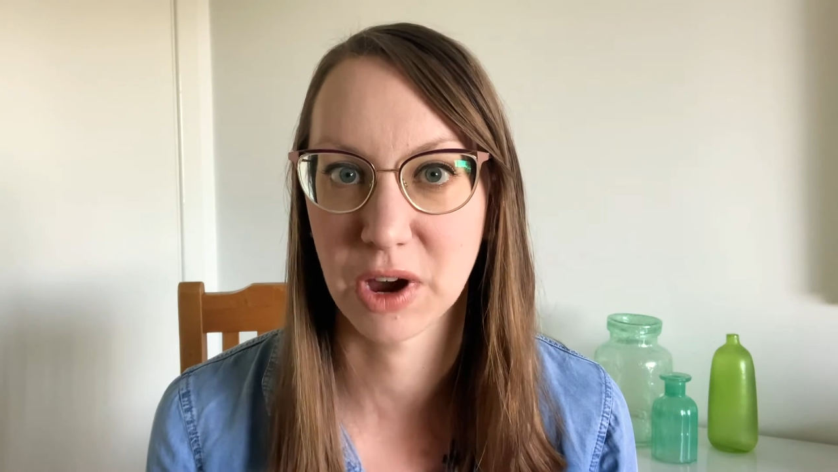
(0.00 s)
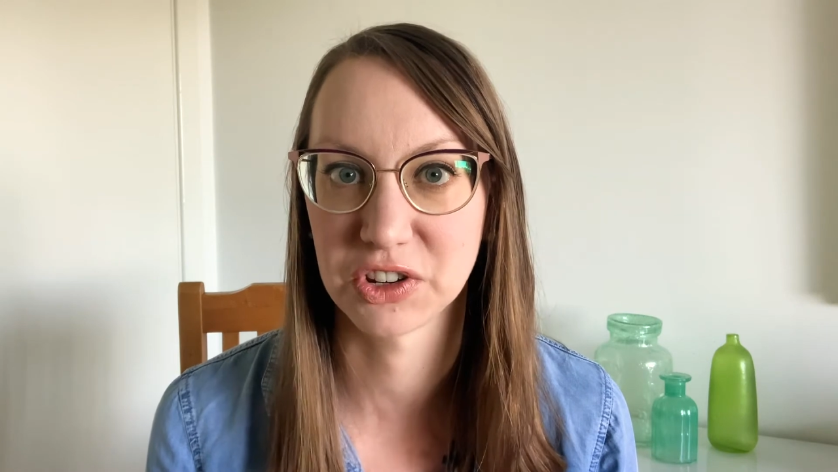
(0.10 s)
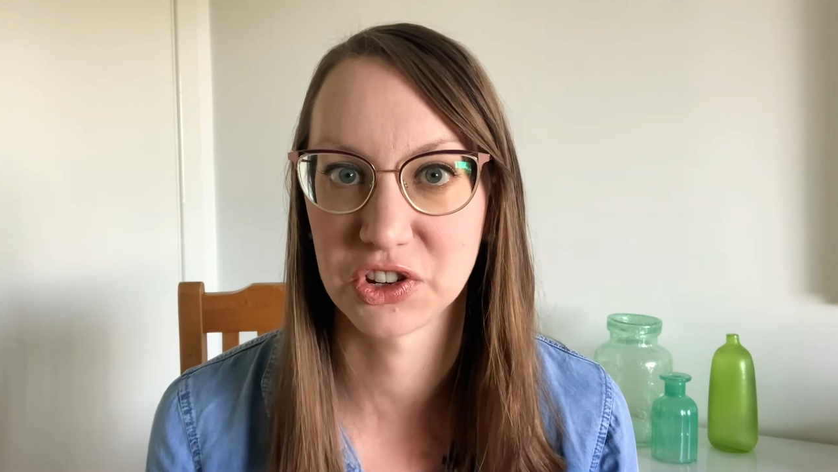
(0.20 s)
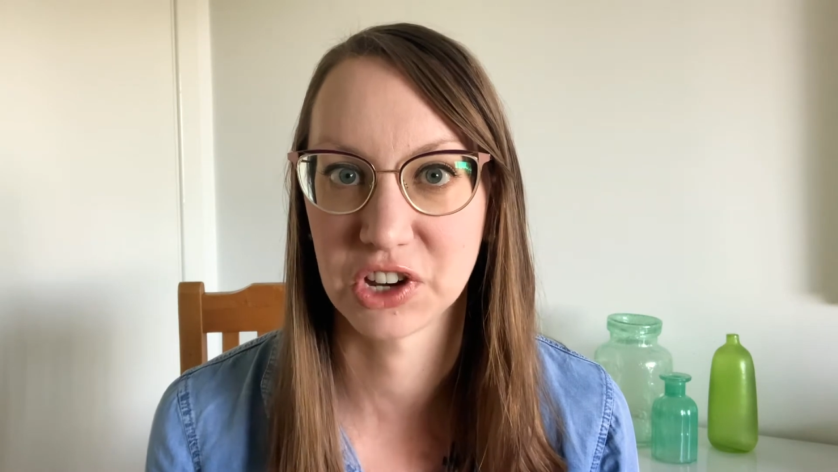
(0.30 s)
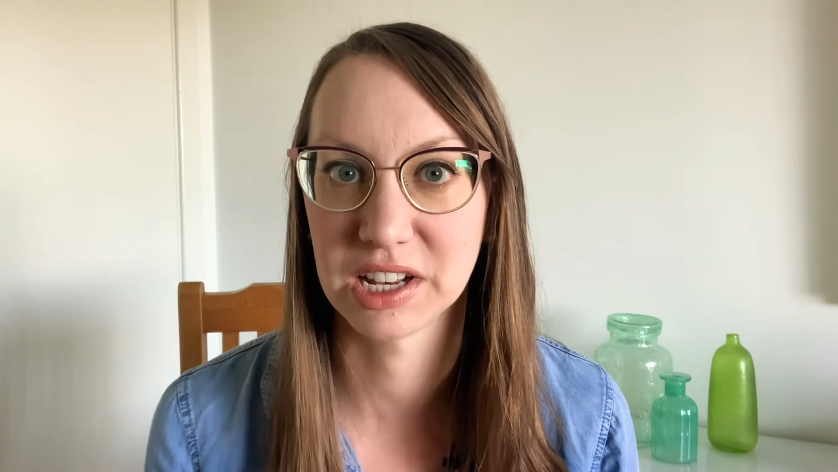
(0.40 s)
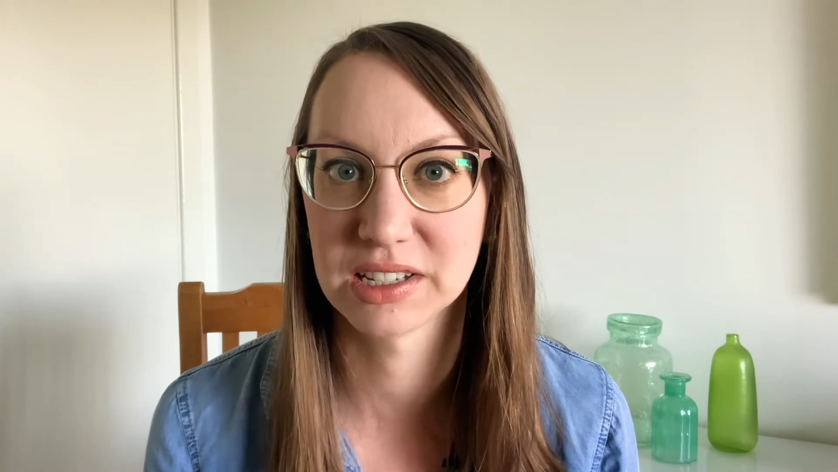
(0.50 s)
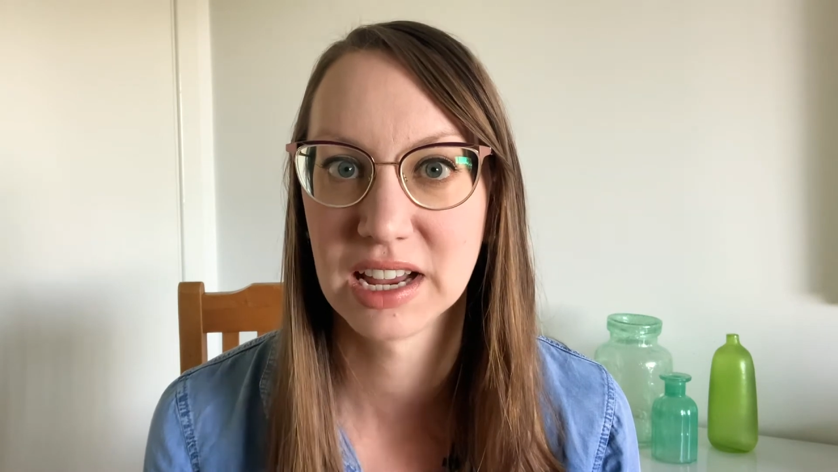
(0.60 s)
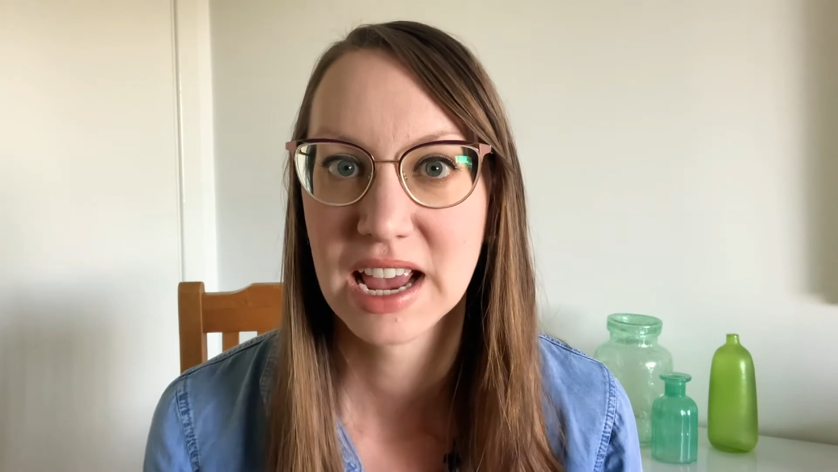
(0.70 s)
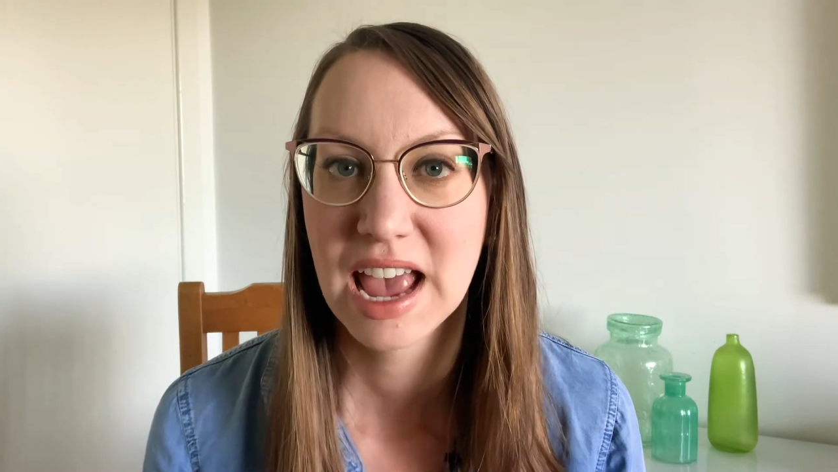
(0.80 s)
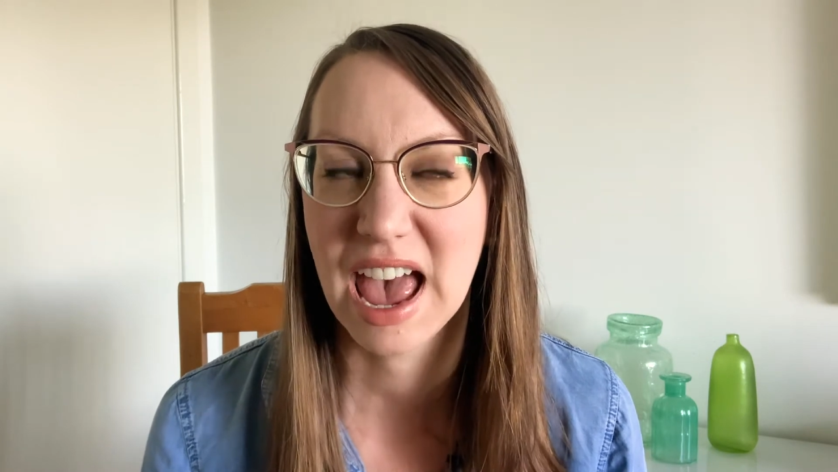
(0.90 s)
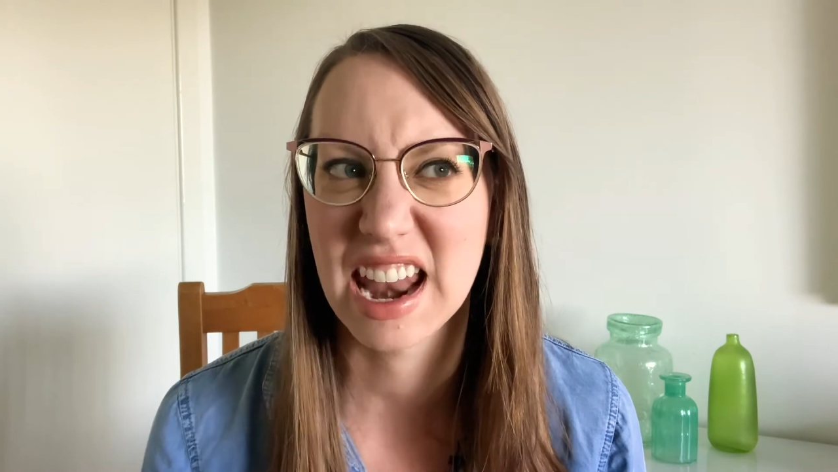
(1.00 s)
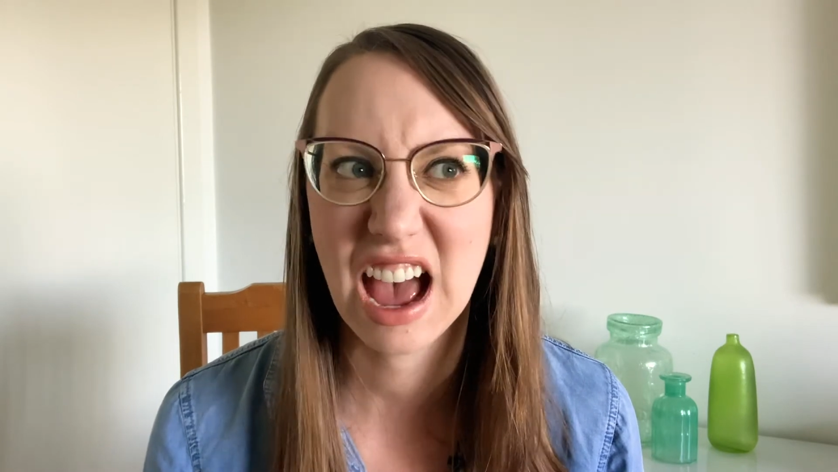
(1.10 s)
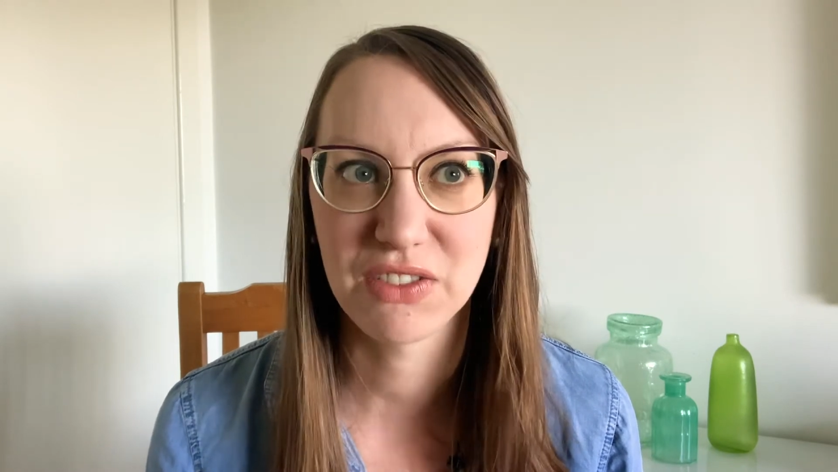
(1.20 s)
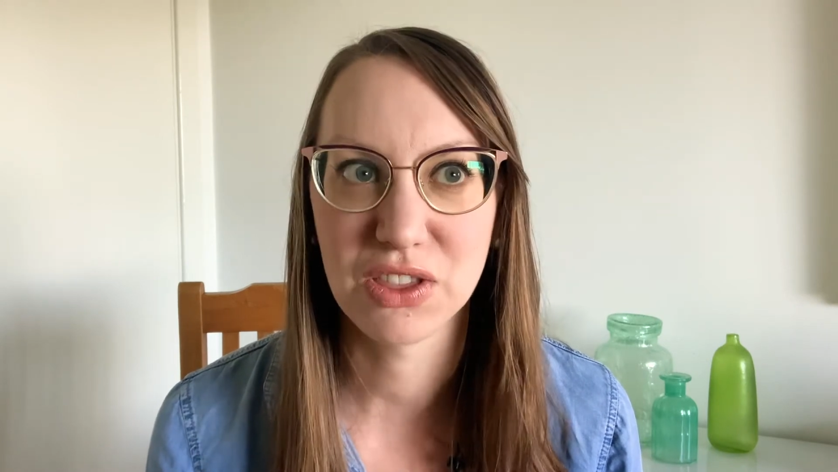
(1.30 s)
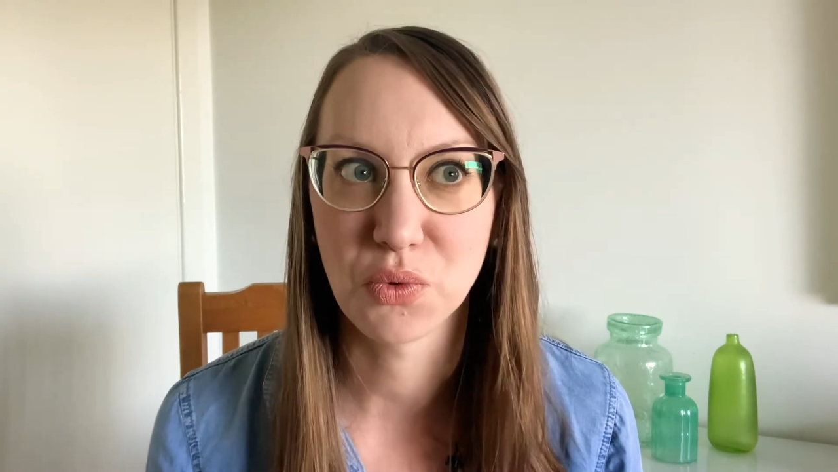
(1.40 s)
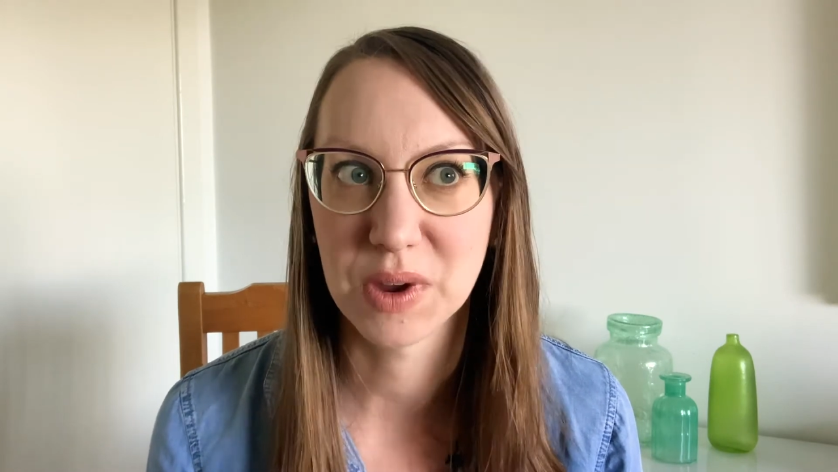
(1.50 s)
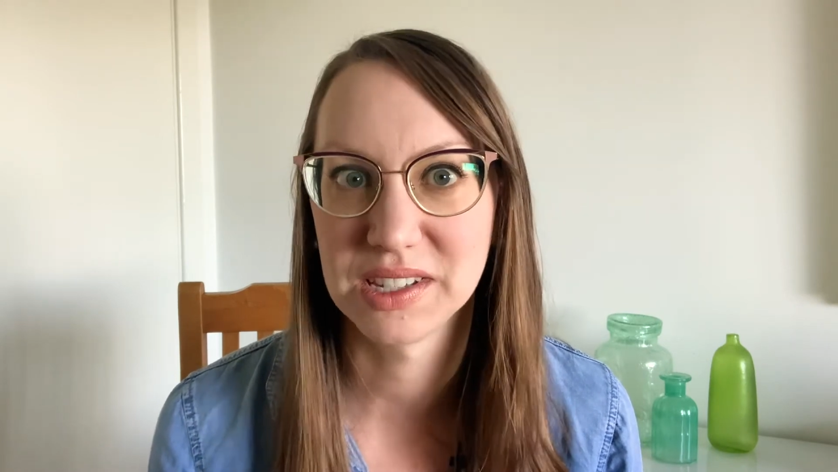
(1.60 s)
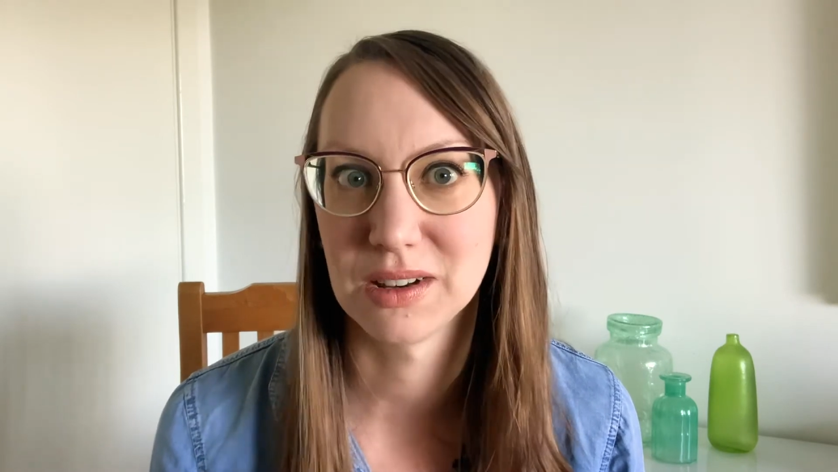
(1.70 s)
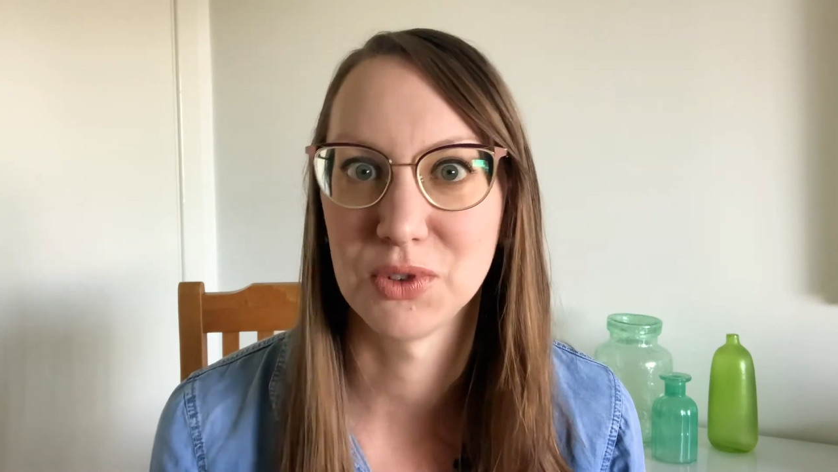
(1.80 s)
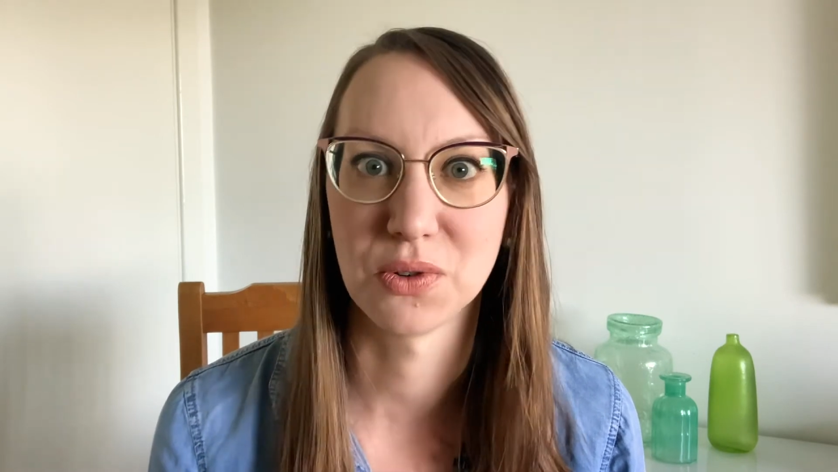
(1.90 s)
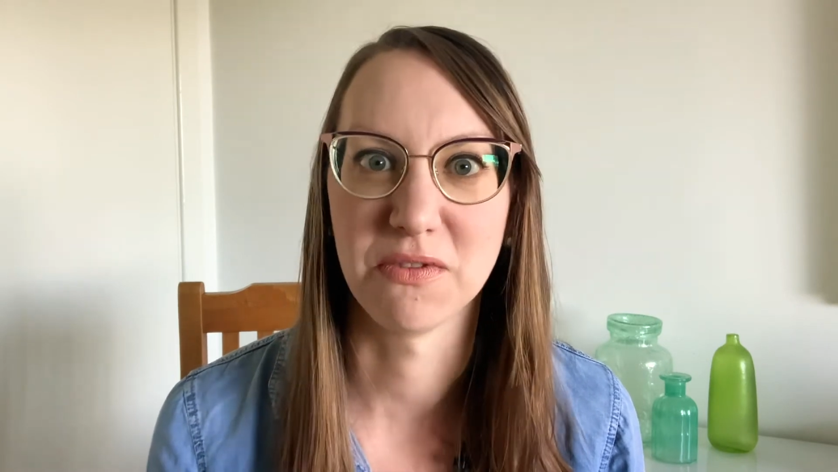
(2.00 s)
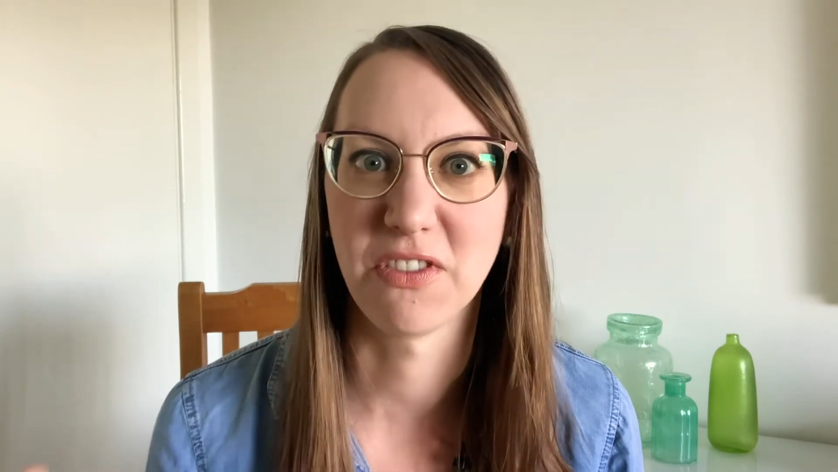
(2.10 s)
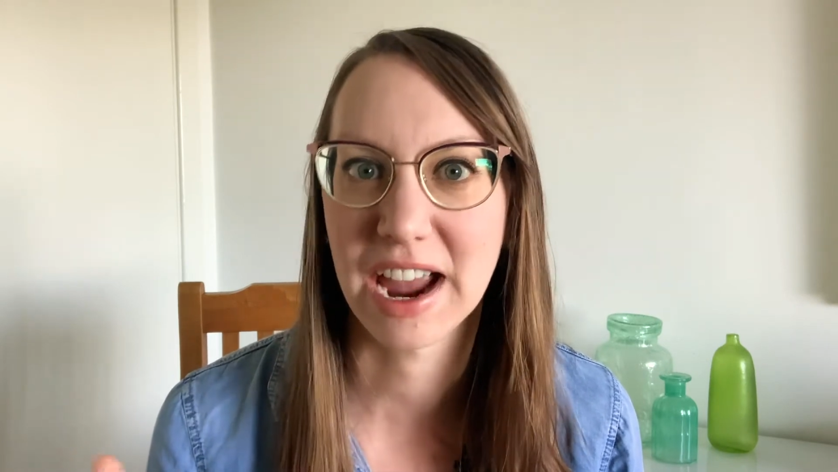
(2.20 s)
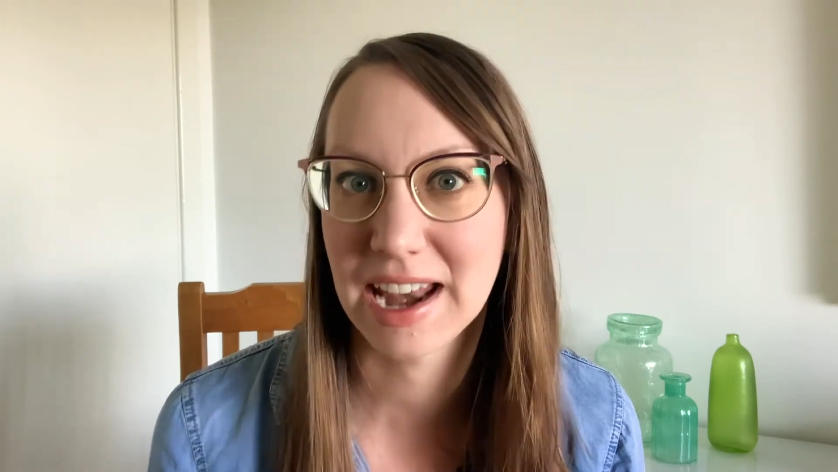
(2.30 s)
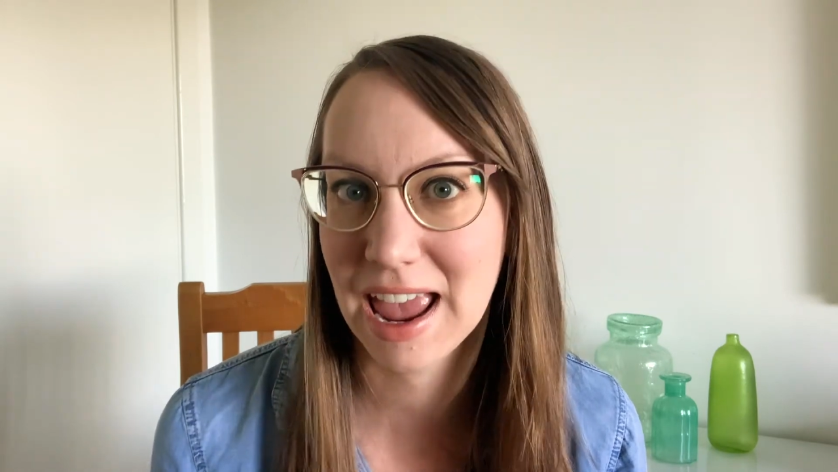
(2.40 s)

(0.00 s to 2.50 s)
question, and having the wisdom to invite